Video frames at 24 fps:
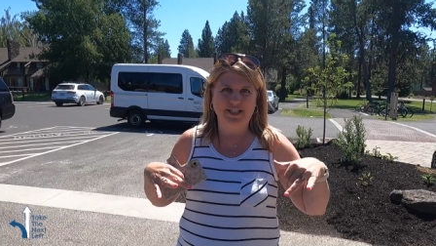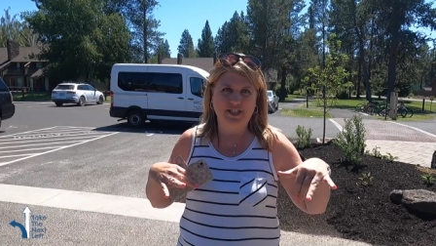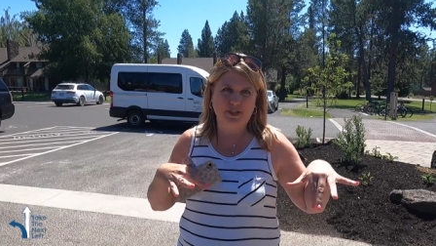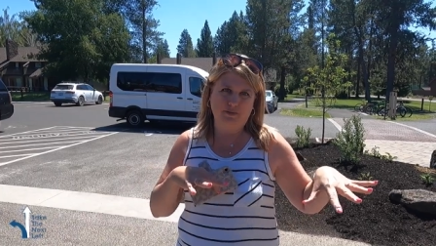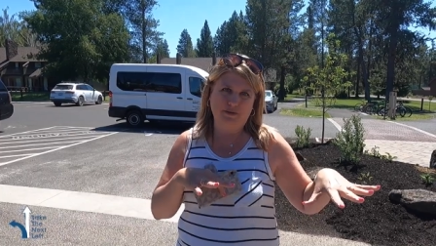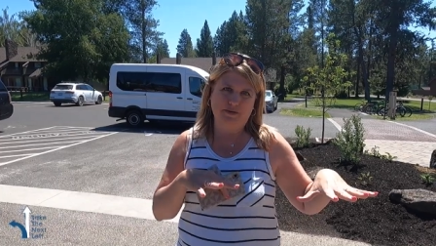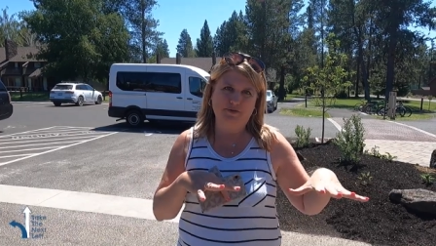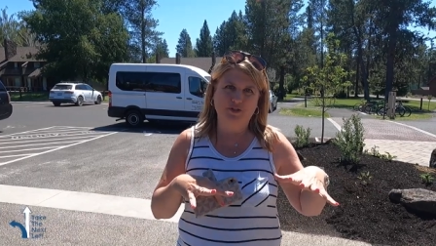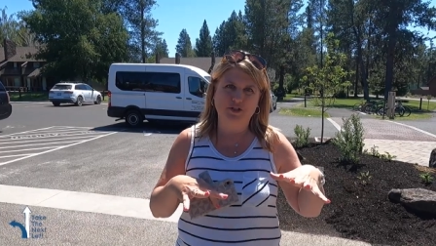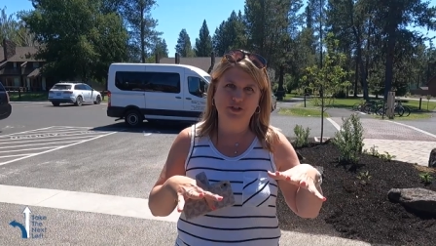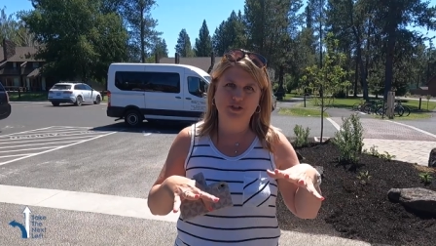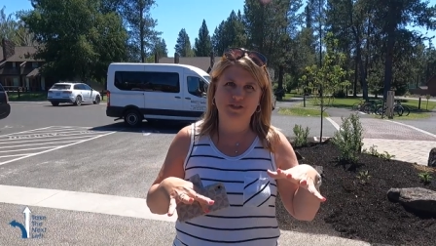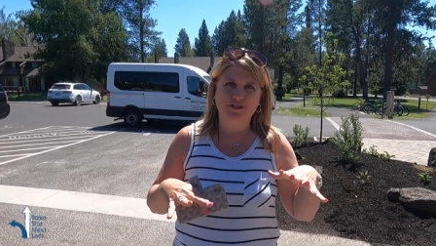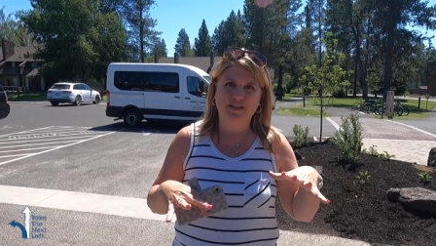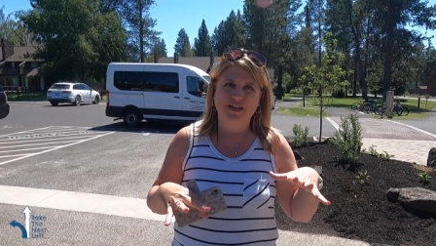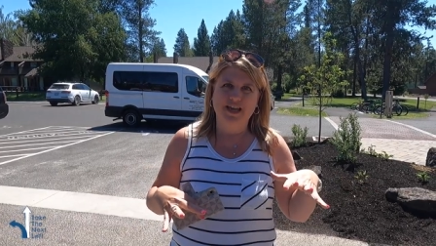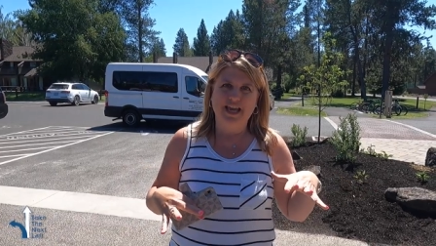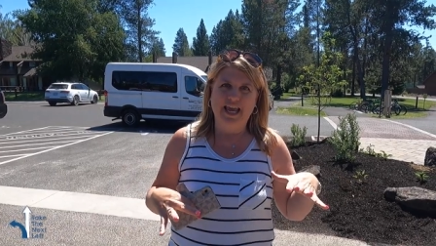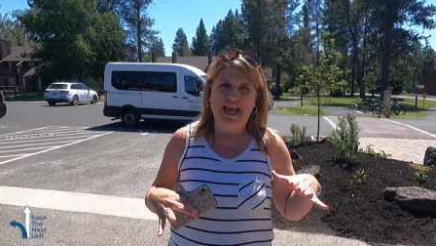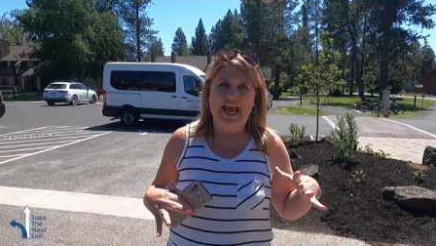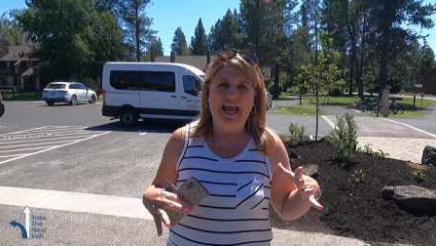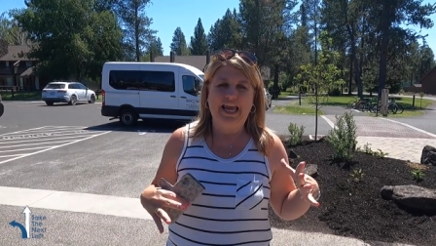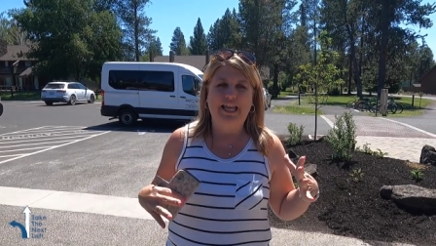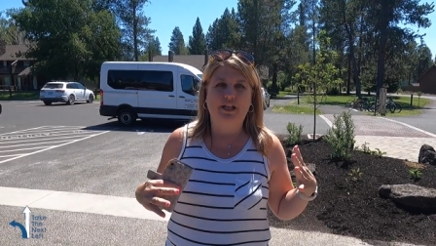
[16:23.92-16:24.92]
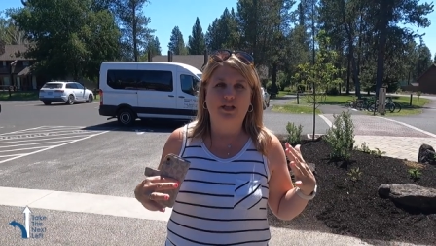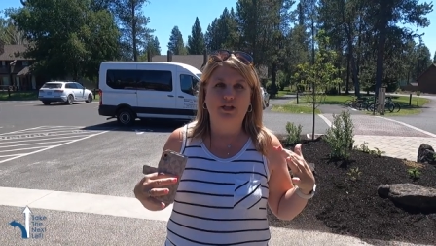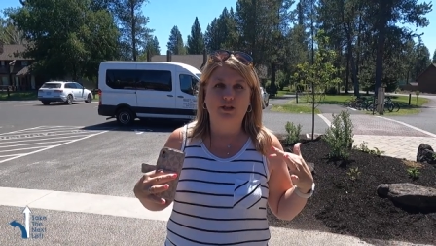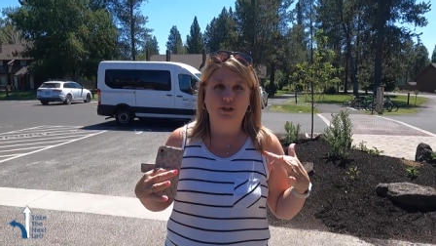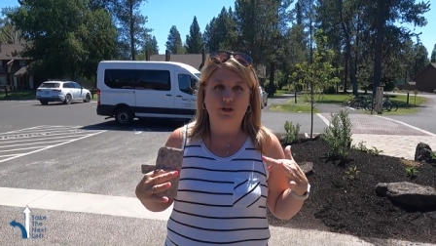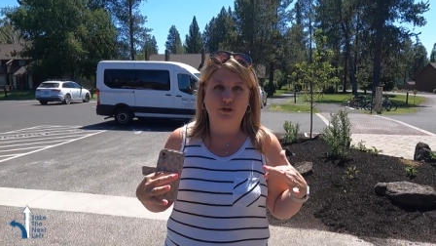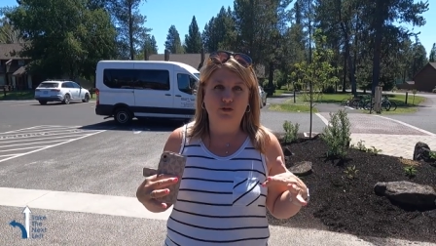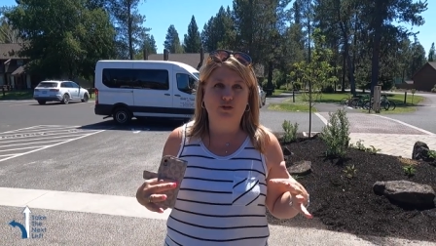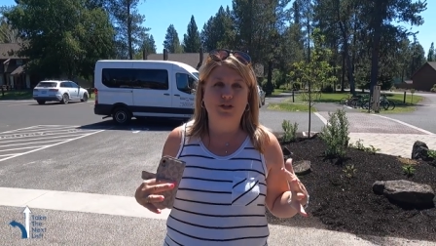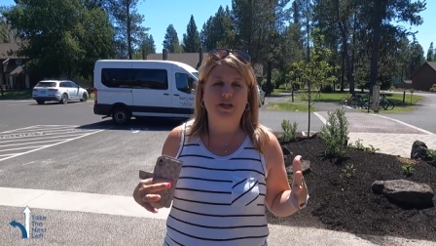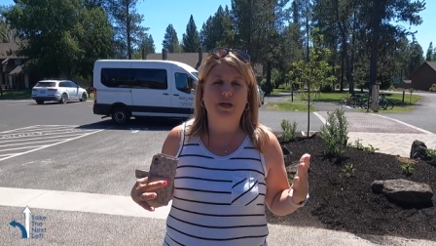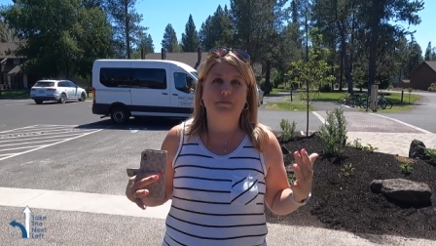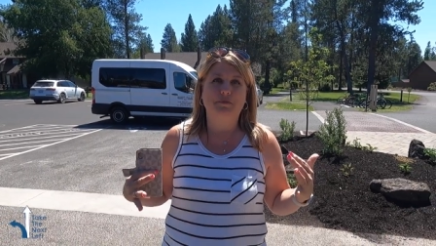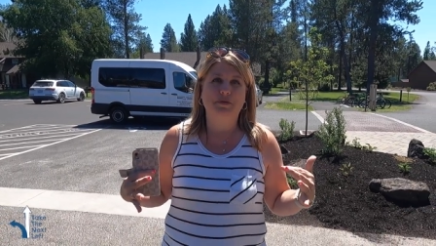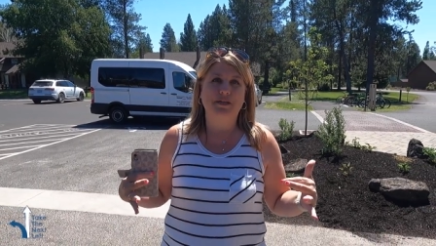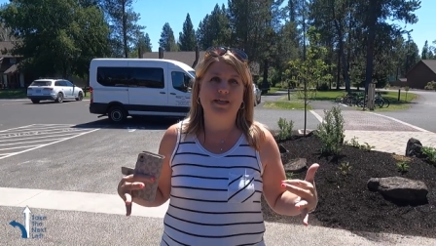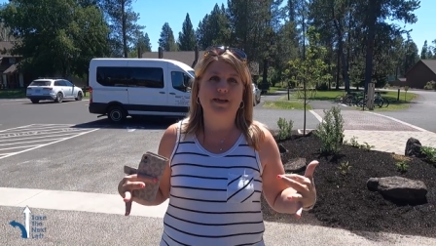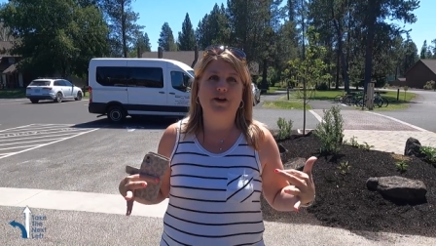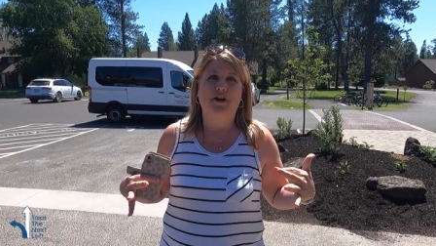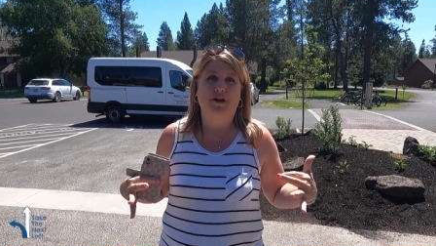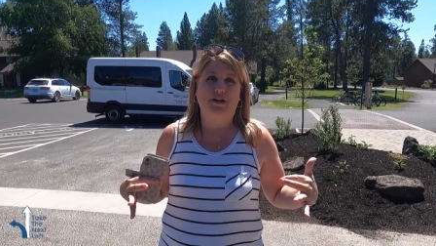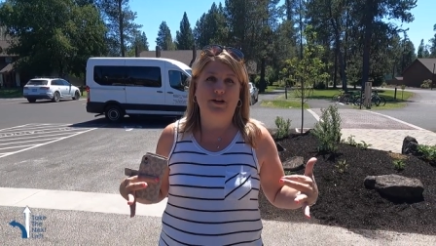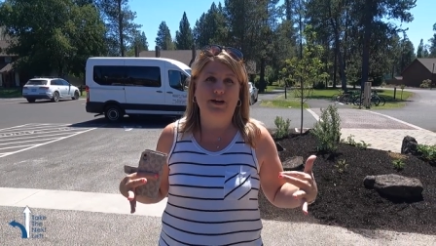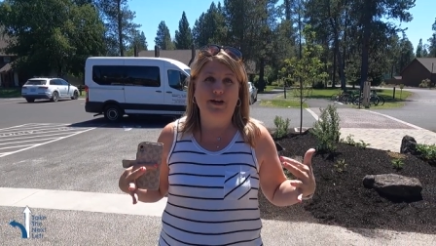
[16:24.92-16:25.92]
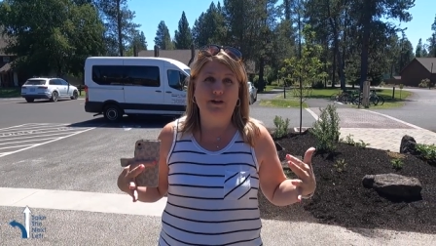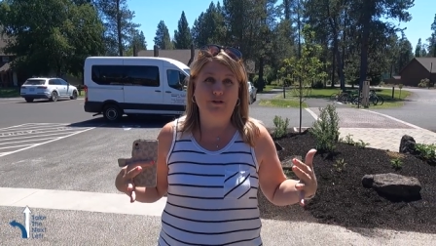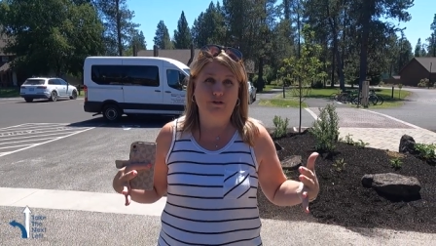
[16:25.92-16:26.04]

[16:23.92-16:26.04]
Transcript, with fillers: lazy river, and literally I'm in an